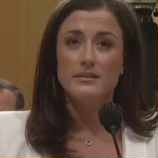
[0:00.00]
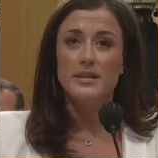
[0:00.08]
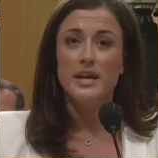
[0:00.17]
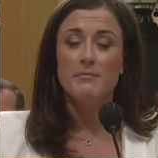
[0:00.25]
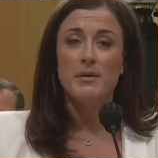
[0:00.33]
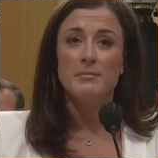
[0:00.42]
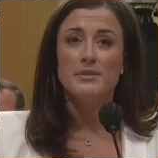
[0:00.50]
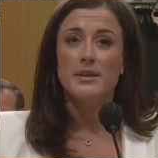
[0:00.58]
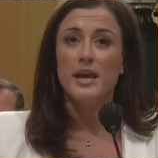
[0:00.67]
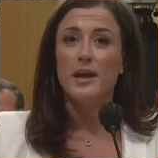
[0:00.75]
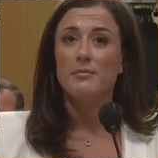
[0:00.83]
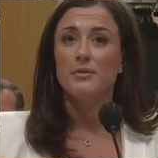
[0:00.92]
Take me up to
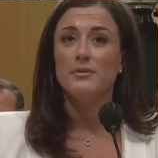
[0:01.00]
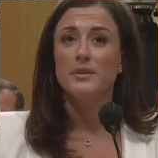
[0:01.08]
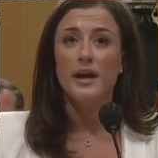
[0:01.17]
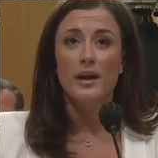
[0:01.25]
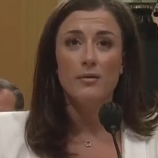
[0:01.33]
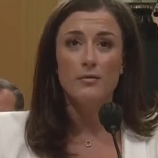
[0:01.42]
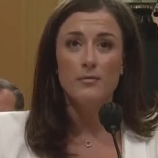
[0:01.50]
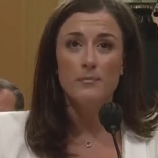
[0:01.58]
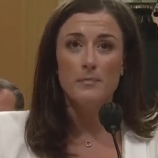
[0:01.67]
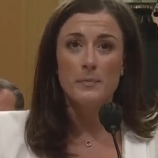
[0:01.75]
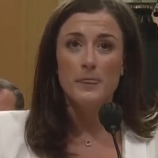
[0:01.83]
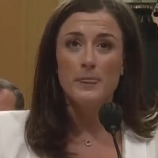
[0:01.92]
the Capitol now."
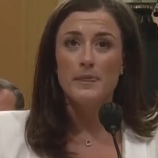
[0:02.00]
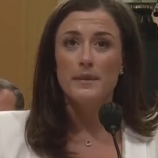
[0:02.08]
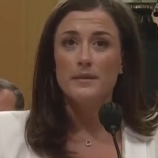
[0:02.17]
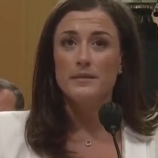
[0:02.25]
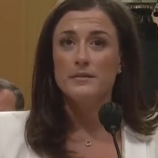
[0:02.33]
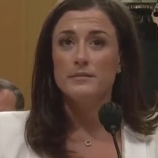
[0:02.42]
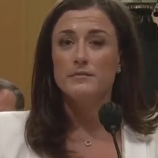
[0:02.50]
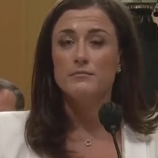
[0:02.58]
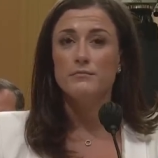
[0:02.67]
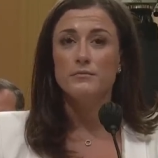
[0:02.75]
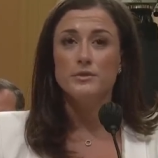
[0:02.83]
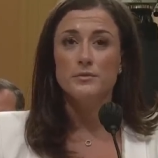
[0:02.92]

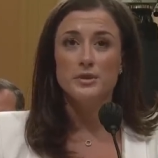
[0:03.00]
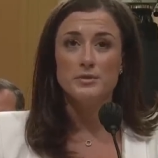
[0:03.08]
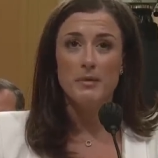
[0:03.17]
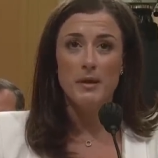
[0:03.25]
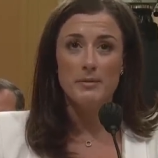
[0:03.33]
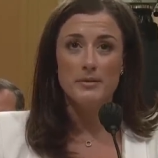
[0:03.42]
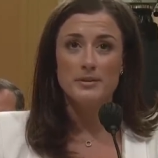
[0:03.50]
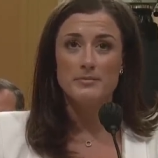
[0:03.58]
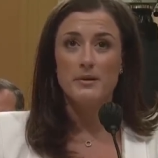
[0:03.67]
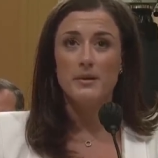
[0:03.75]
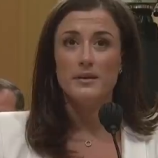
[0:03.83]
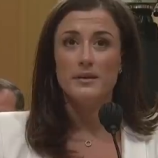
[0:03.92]
To which Bobby
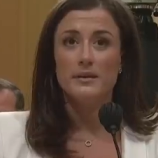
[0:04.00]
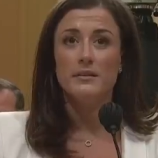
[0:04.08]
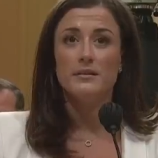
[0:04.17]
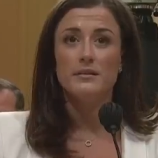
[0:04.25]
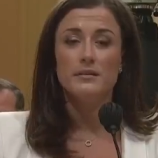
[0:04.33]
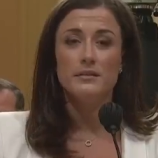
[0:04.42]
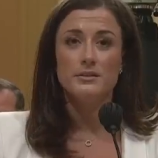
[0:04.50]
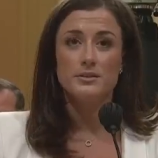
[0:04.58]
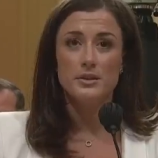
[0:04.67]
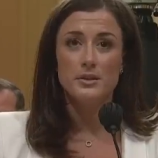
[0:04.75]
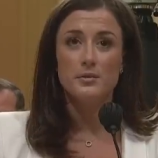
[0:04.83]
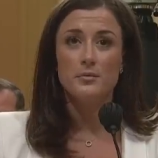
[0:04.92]
responded,
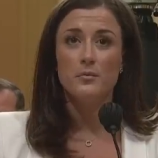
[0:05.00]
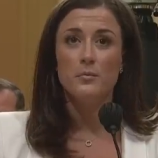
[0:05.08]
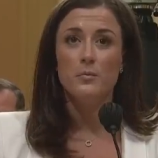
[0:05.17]
"Sir,